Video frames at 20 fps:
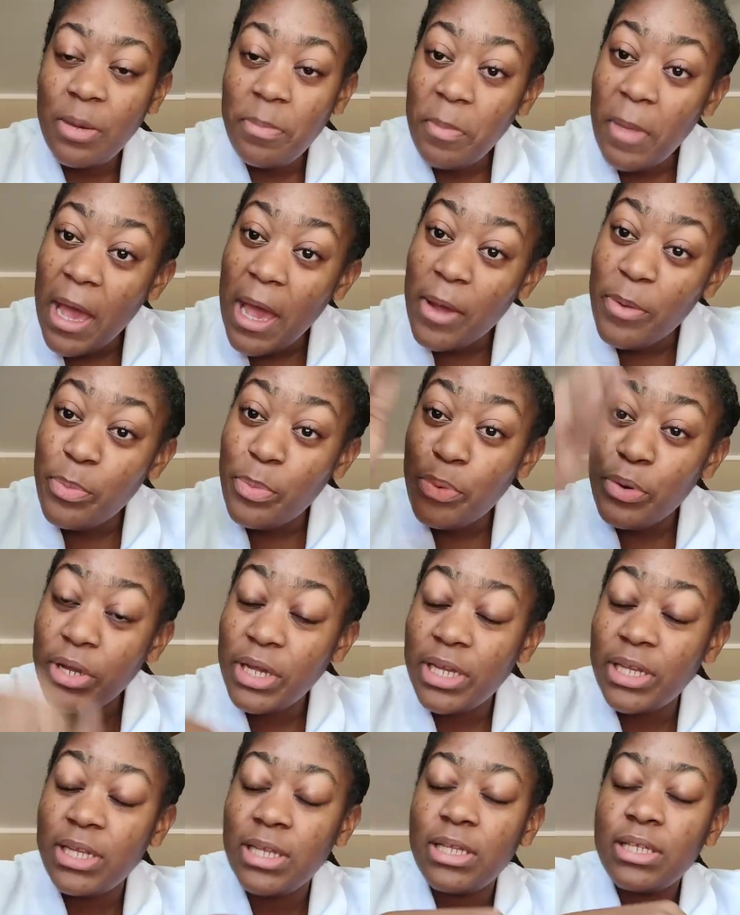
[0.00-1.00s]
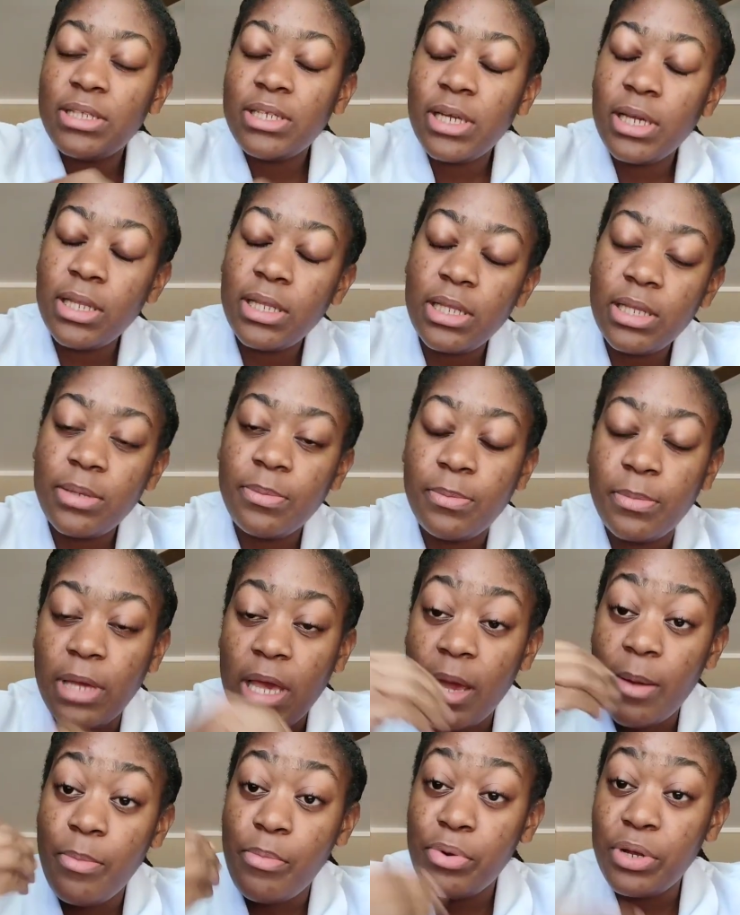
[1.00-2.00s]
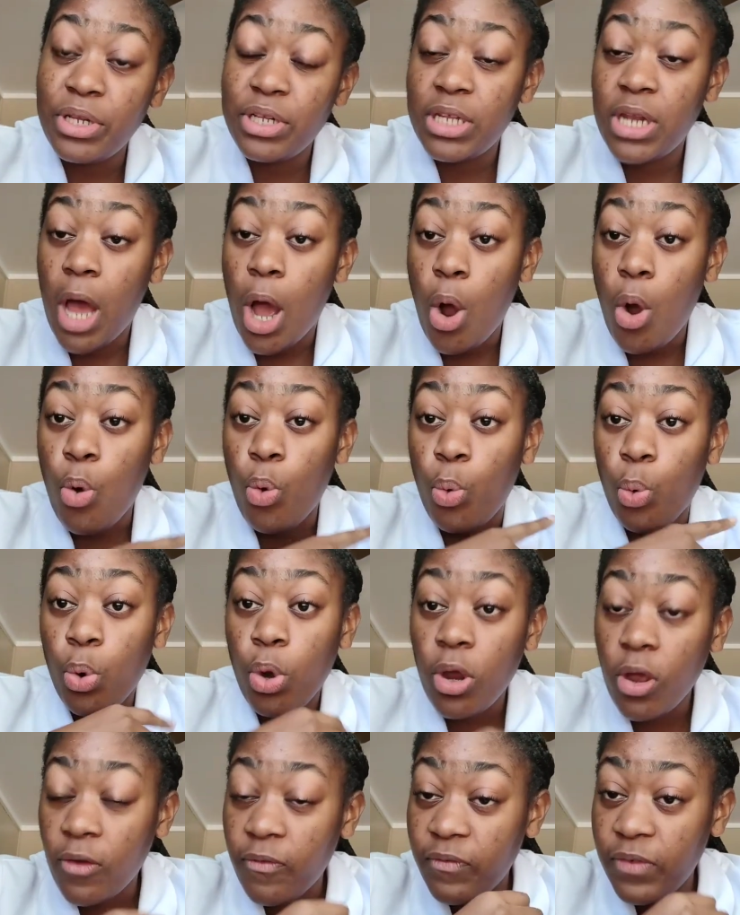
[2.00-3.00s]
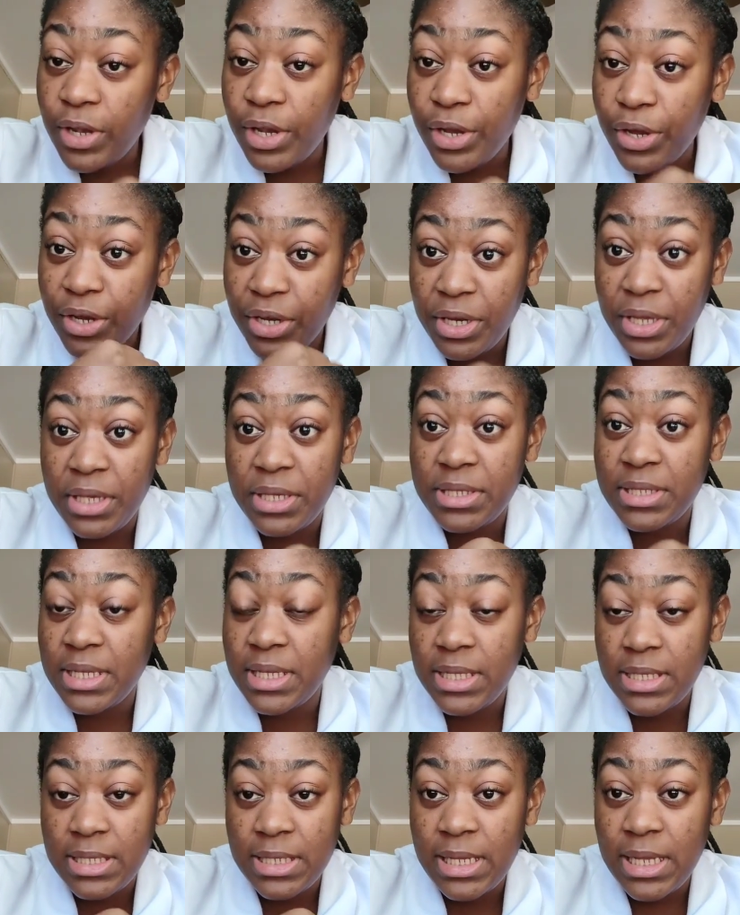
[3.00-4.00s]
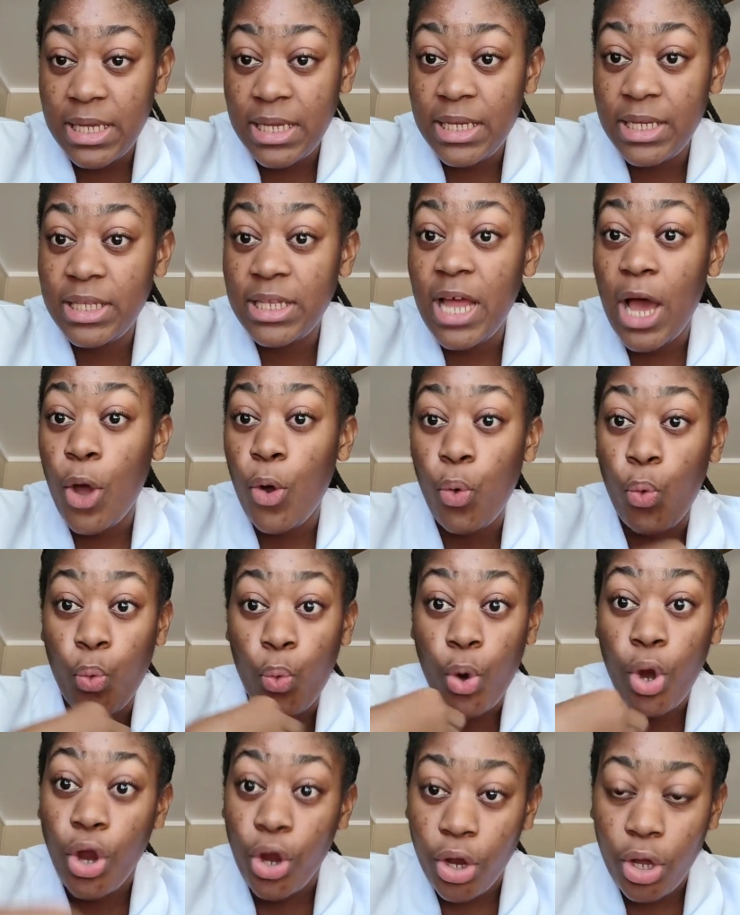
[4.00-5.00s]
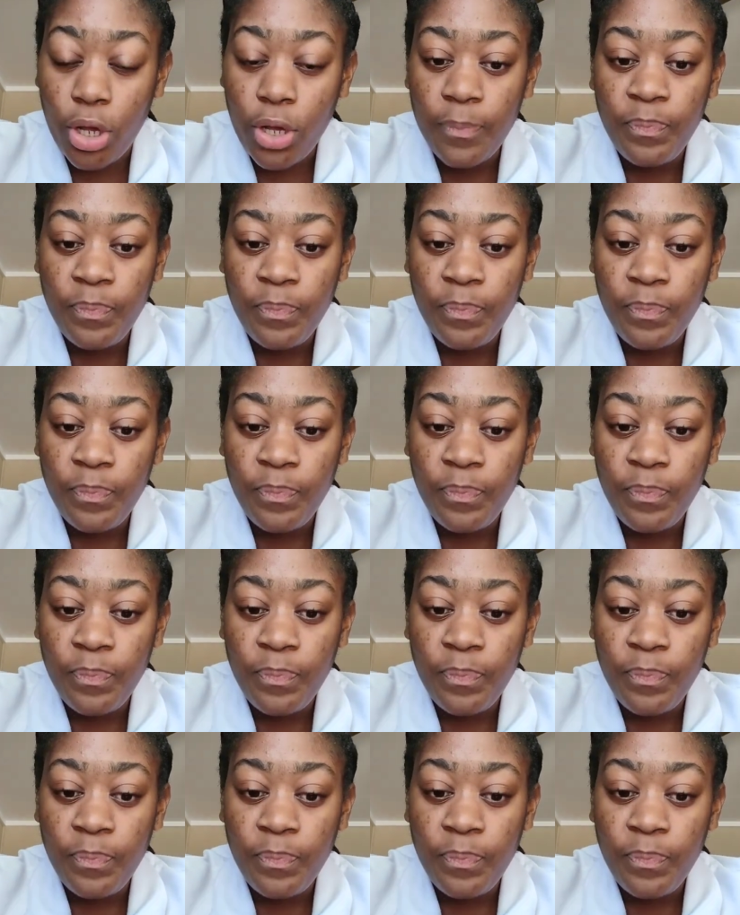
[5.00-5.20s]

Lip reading: my brain it all work for learning since it all work.